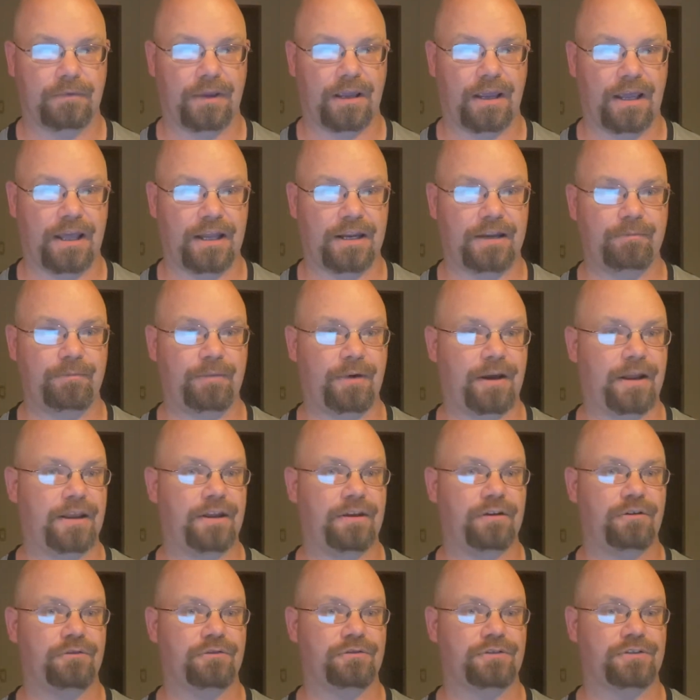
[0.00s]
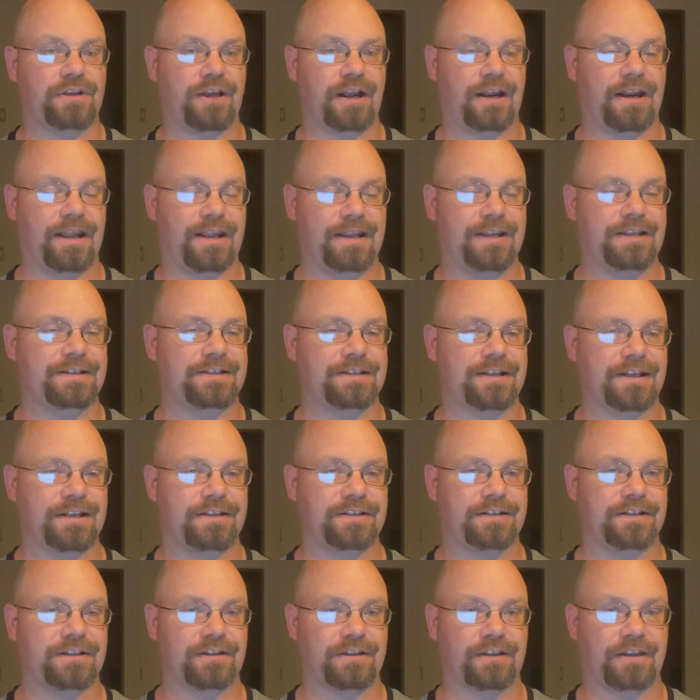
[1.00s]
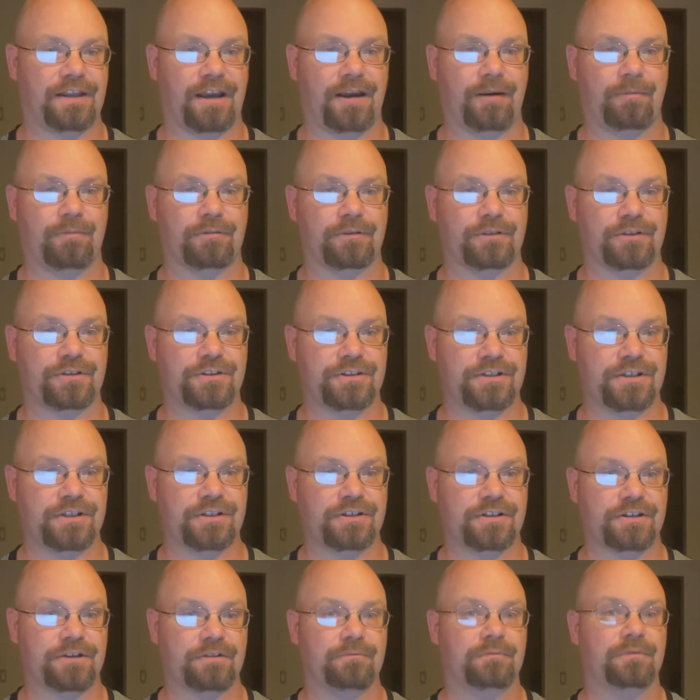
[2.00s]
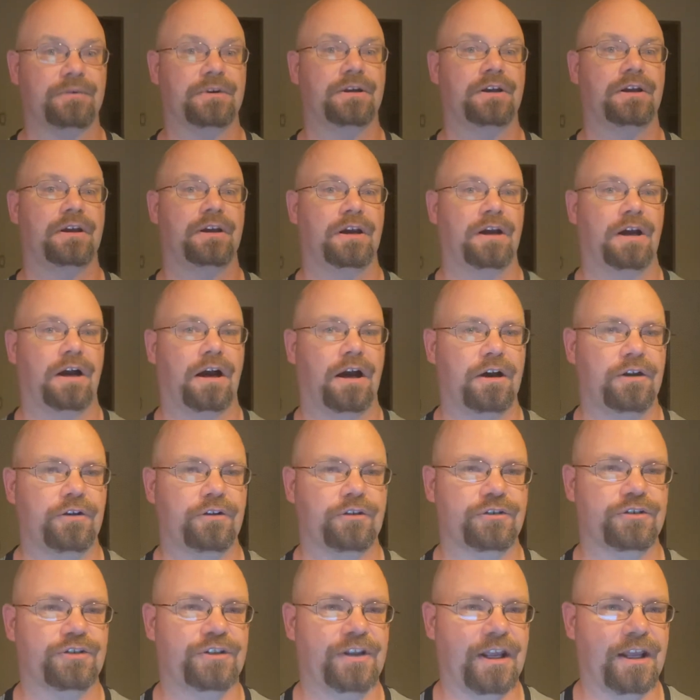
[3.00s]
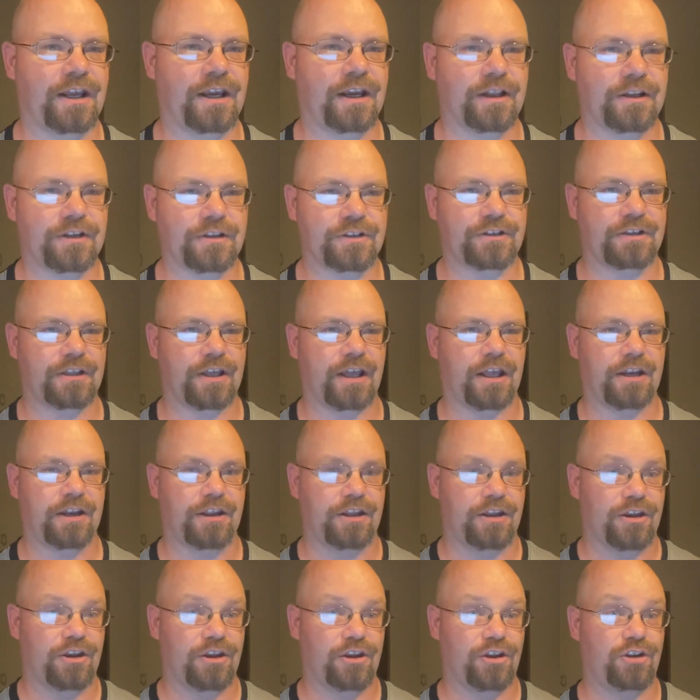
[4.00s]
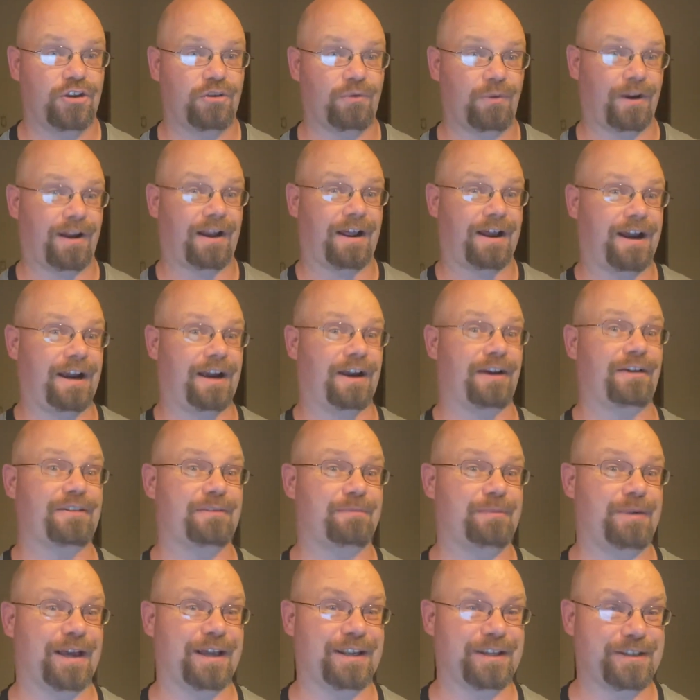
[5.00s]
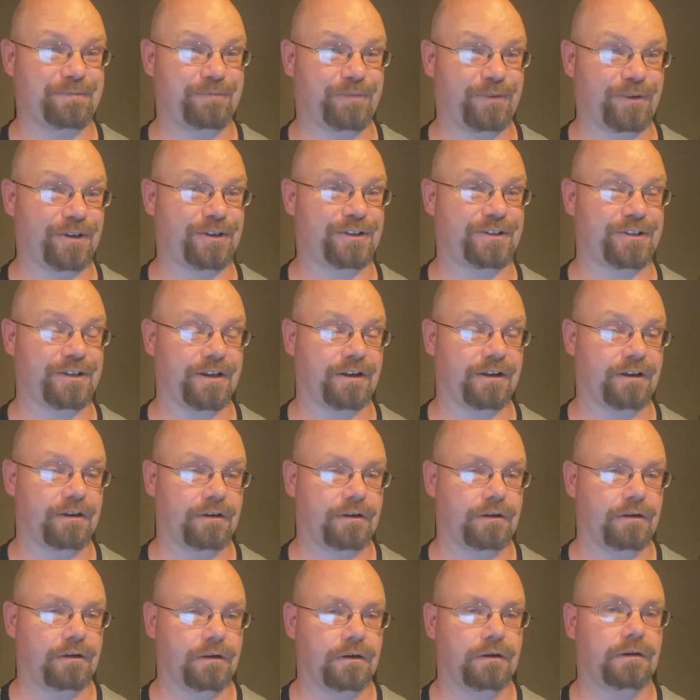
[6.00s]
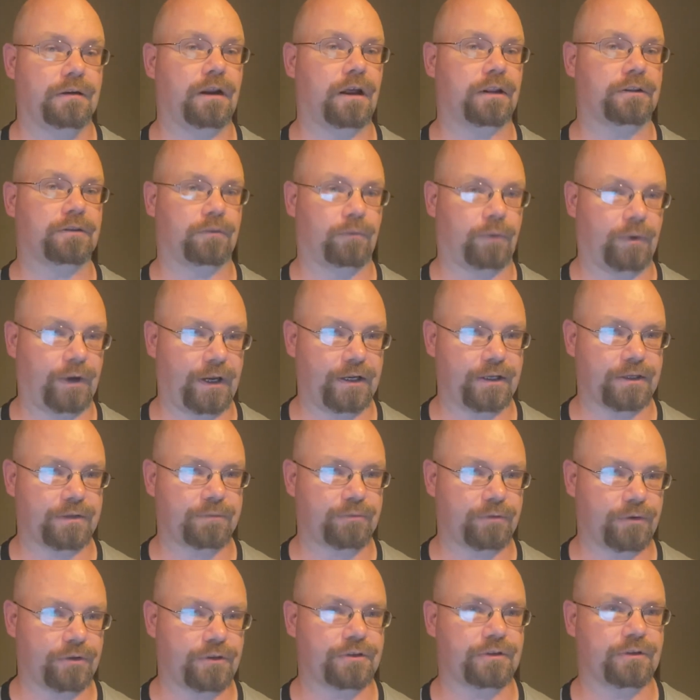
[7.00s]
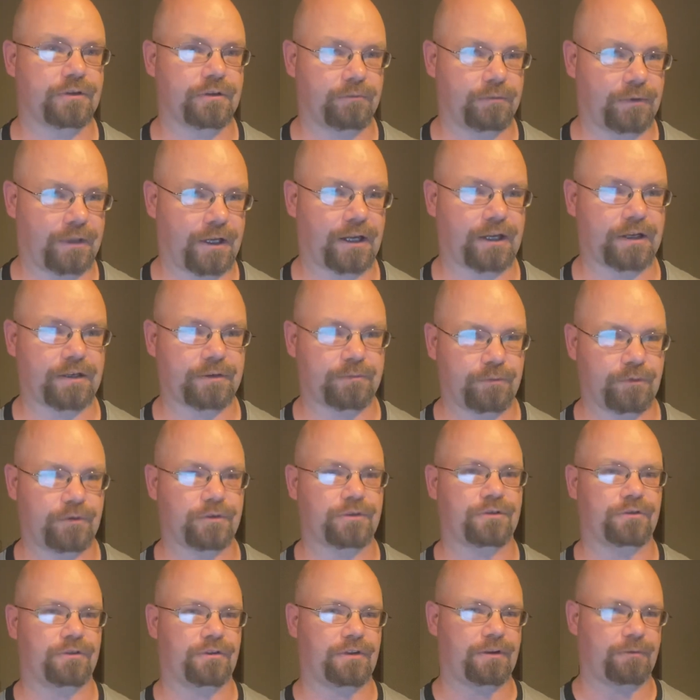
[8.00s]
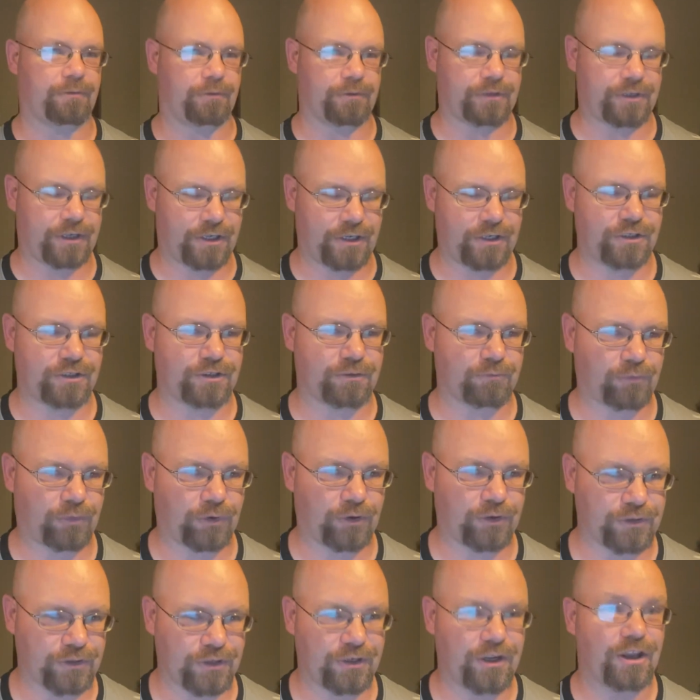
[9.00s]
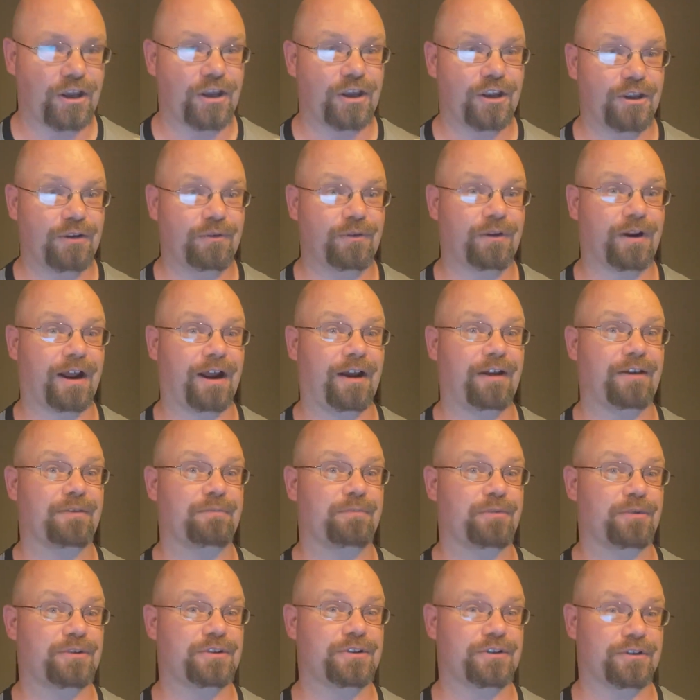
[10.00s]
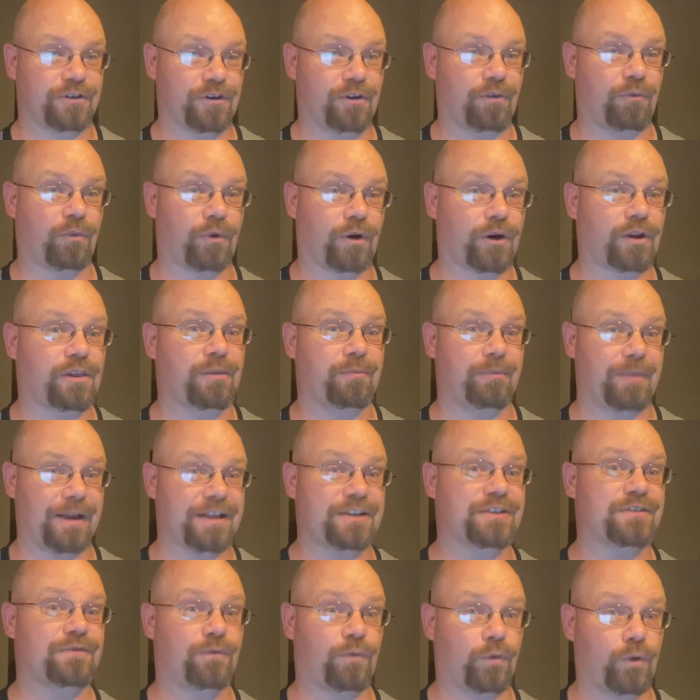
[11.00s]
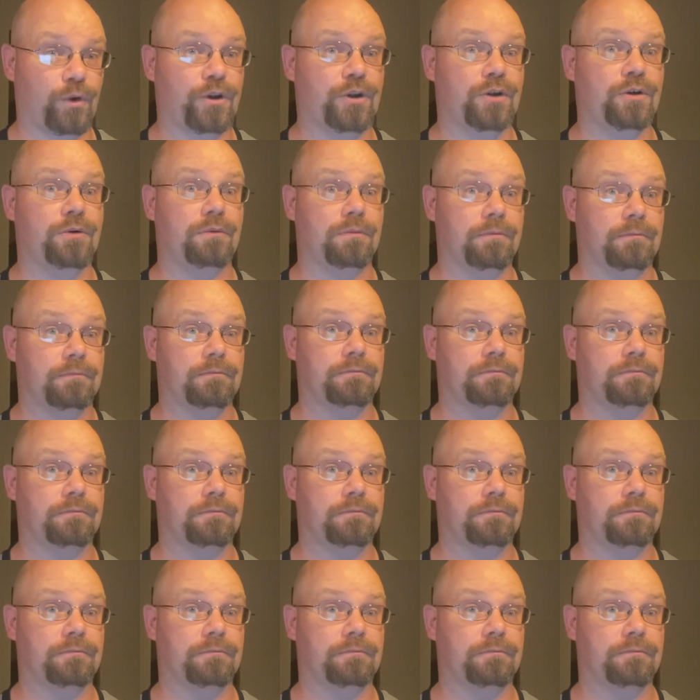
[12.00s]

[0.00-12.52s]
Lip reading: Anybody who's got any sense in the capitalist system understands that you want to hire the best person, not the whitest person or the blackest person or the most Asian person. You want to hire the person that's going to work the best for you.